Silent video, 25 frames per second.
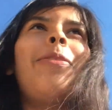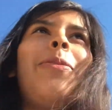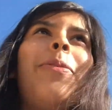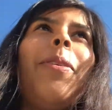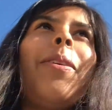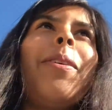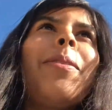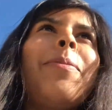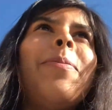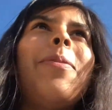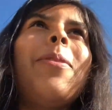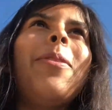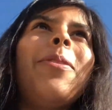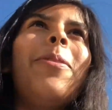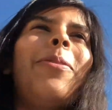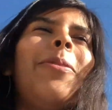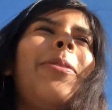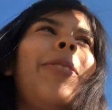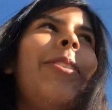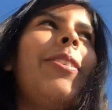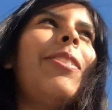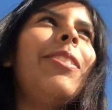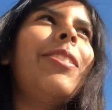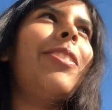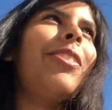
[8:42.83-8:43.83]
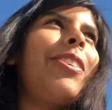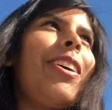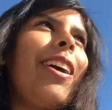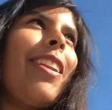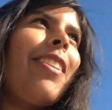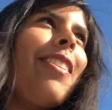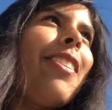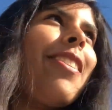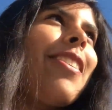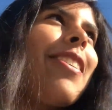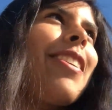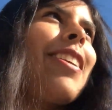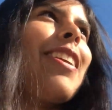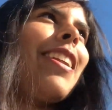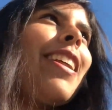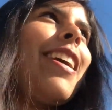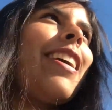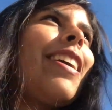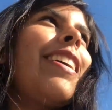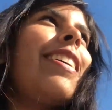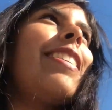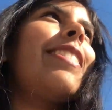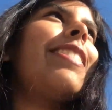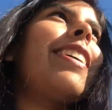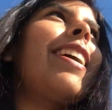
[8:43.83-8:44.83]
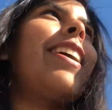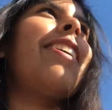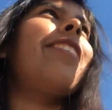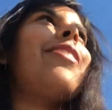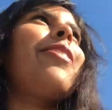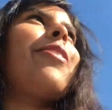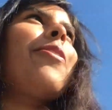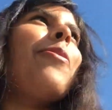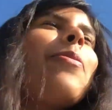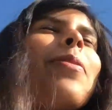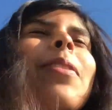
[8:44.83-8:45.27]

part, but we'll try to learn it, I guess. I don't know,